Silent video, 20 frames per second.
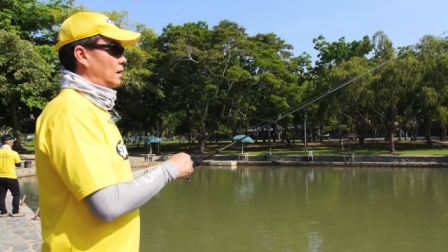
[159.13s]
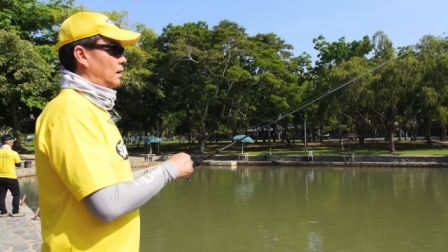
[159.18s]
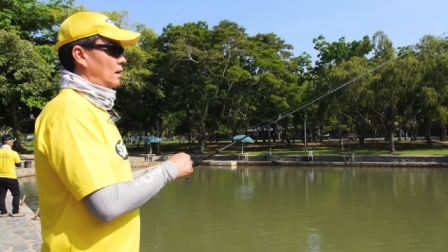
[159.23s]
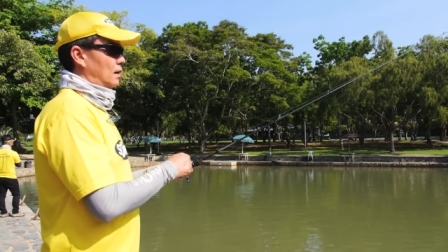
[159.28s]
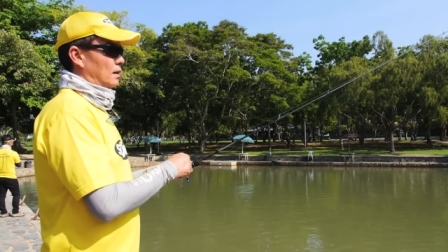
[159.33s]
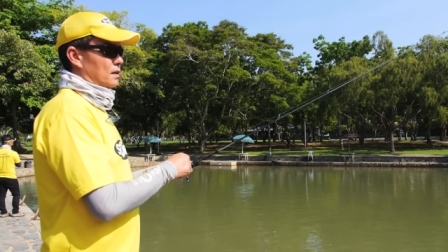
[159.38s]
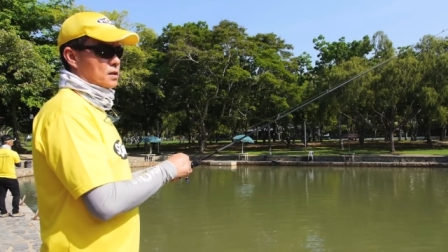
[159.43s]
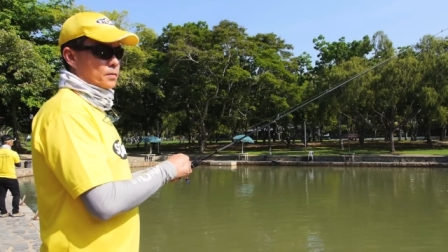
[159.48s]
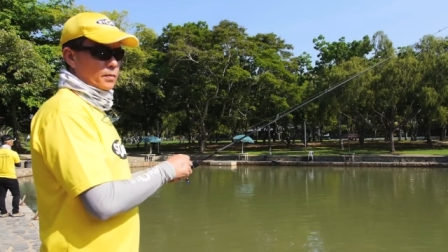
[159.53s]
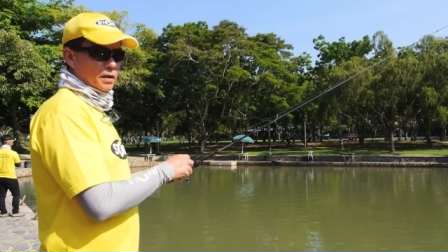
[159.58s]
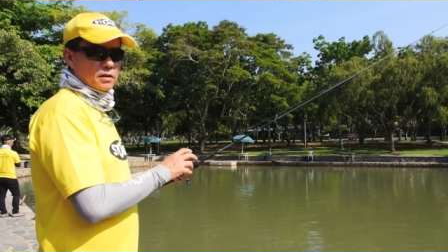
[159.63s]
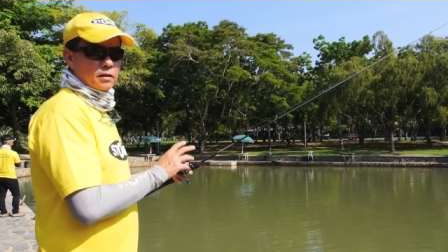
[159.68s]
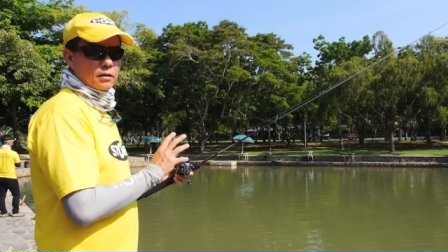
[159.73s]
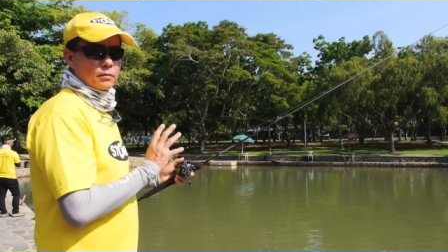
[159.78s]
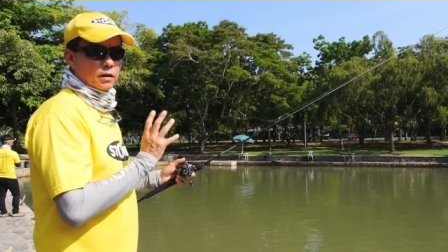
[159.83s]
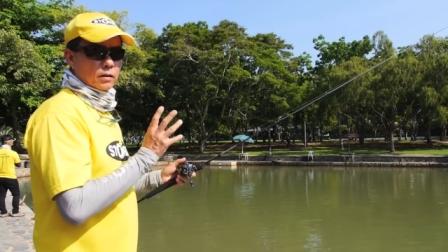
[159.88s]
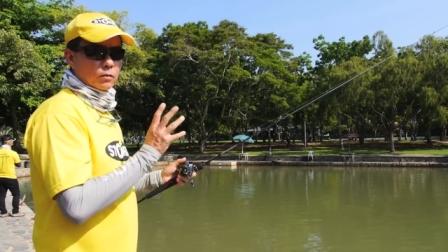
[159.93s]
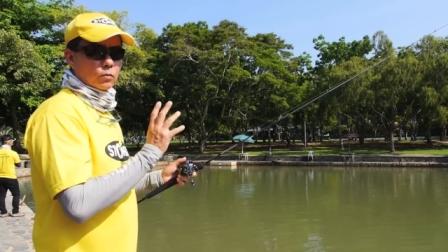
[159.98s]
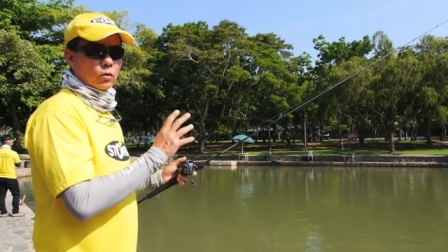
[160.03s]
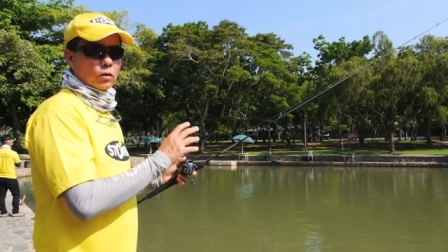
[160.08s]
Uh, especially
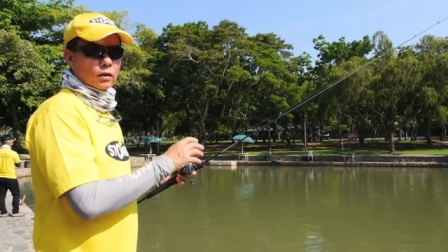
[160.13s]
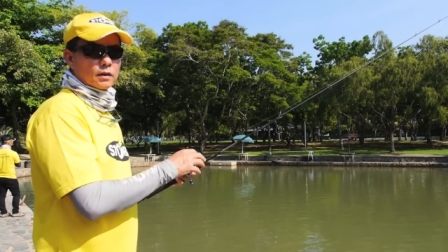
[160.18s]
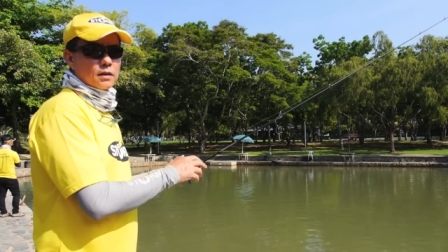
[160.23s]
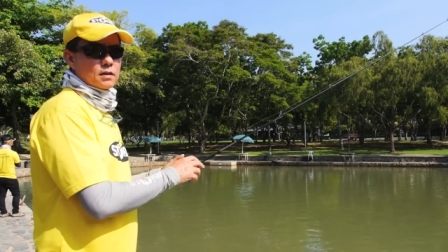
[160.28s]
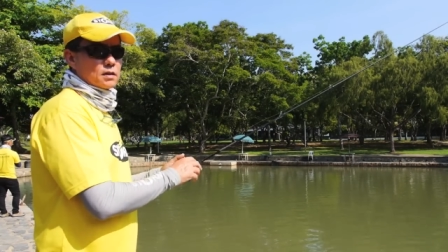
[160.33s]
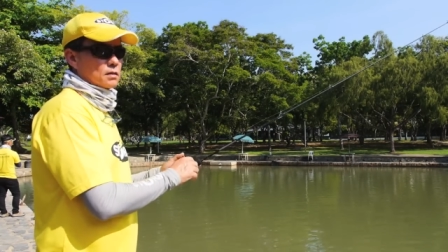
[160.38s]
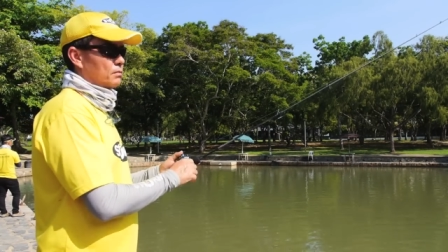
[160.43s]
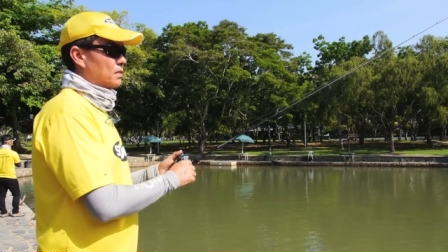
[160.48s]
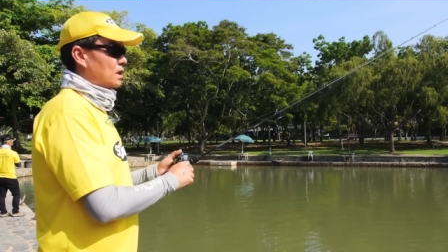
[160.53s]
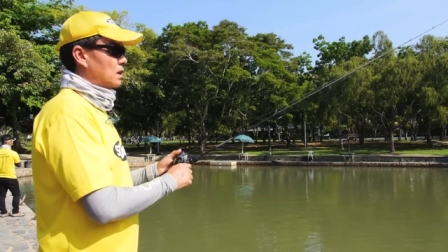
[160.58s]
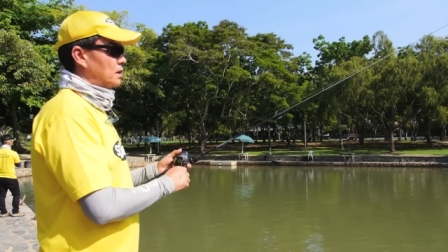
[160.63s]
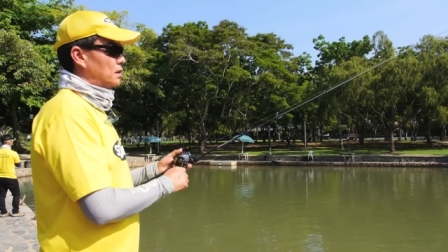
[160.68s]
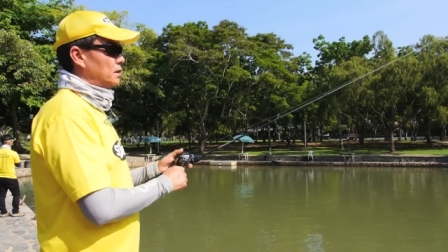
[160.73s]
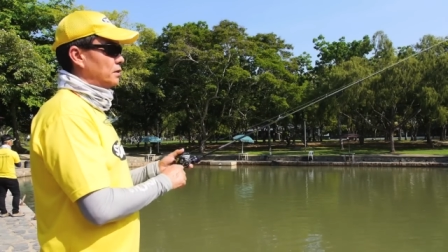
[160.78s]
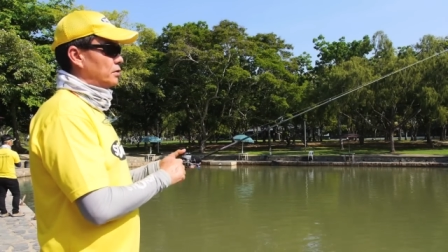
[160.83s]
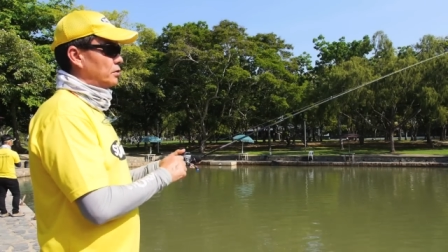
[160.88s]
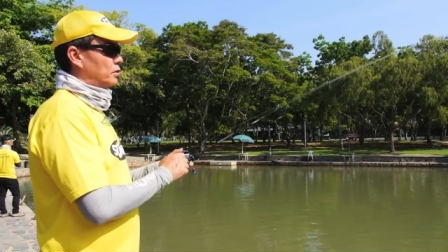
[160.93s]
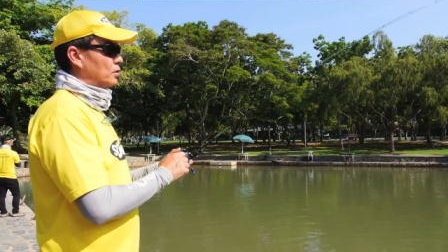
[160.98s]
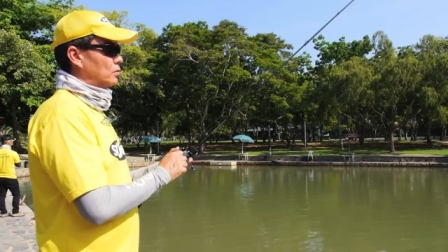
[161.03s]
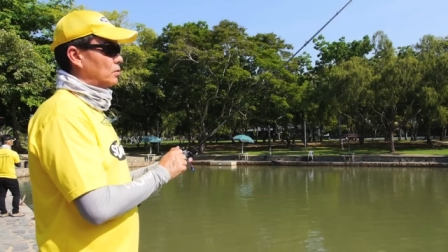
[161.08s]
when the water is murky,
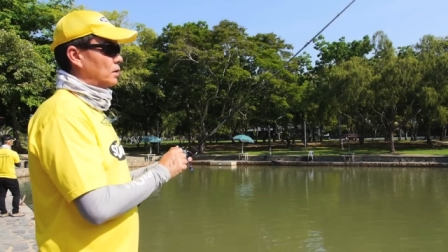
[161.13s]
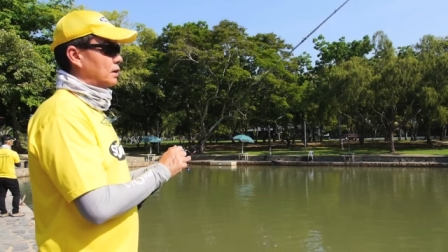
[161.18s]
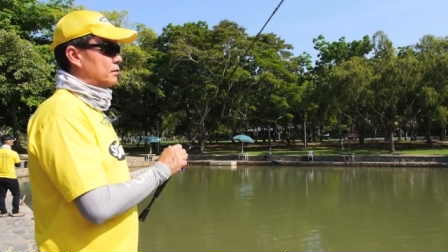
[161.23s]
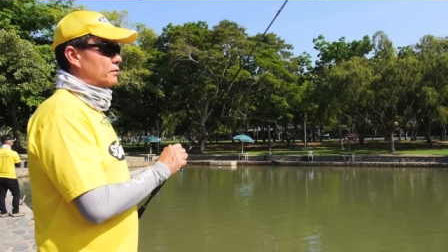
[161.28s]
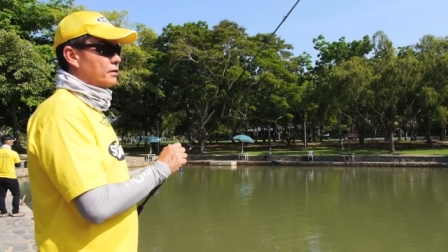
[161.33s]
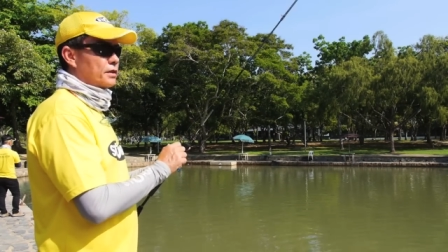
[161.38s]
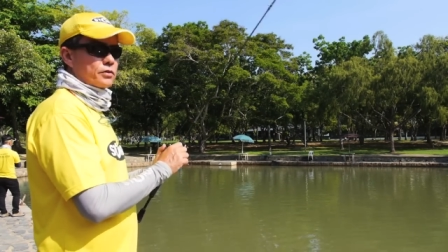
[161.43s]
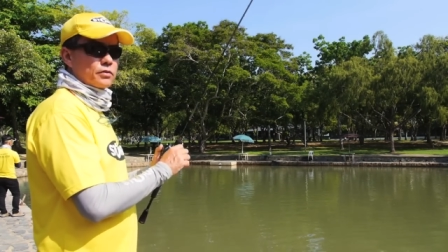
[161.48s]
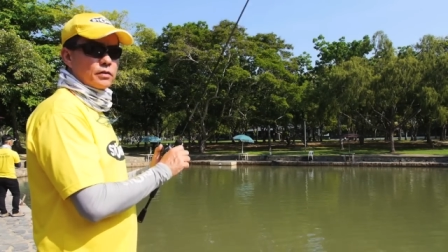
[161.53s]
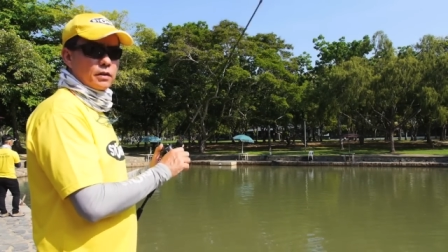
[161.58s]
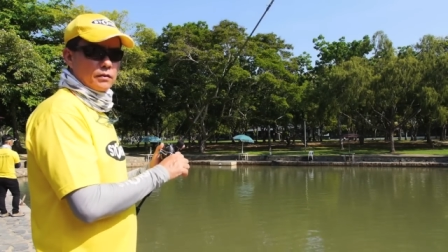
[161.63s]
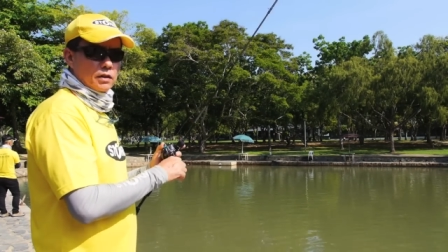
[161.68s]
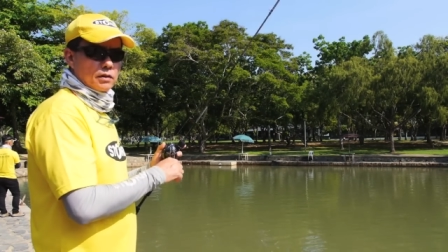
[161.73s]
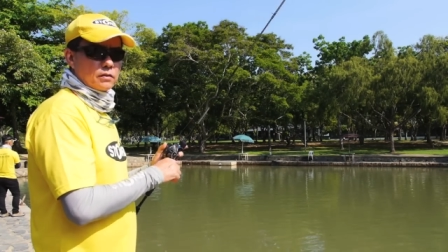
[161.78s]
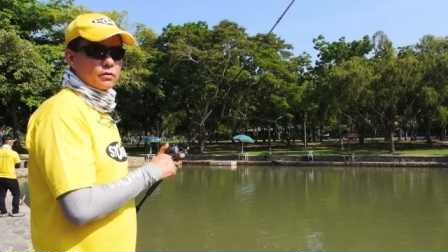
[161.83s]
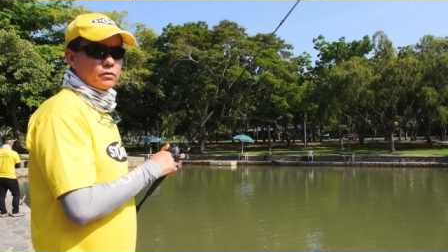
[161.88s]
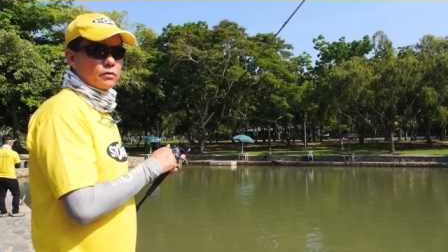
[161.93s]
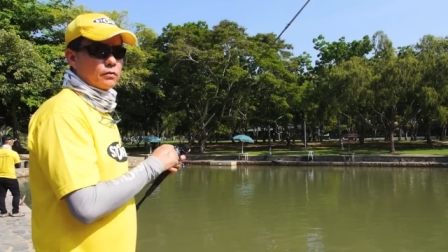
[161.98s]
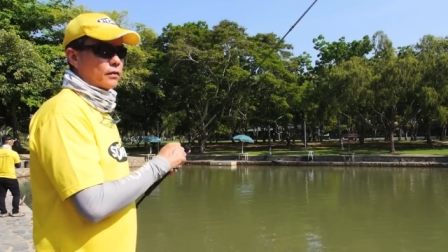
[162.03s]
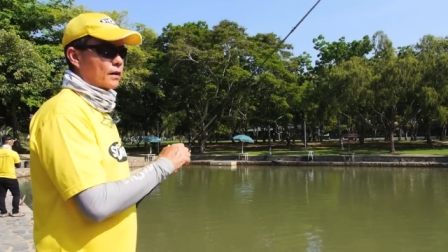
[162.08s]
you don't want to retrieve it
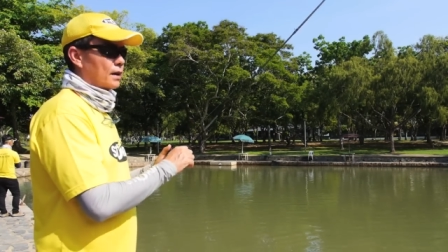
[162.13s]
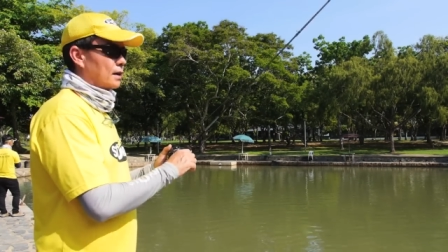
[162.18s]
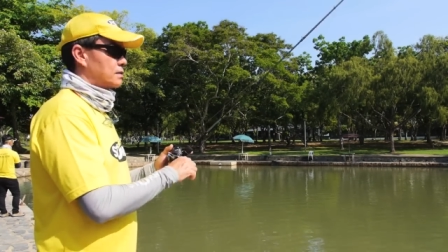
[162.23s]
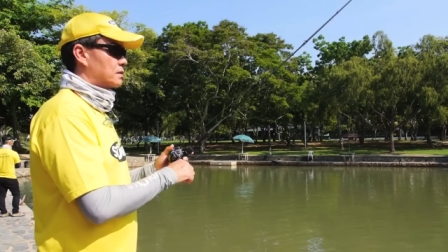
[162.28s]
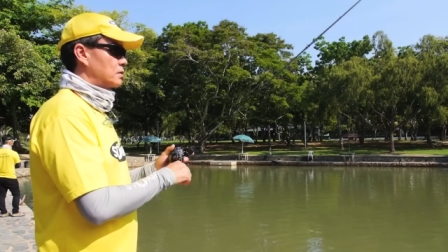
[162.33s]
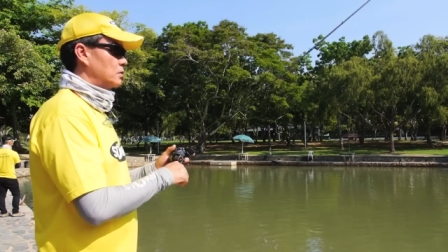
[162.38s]
too far.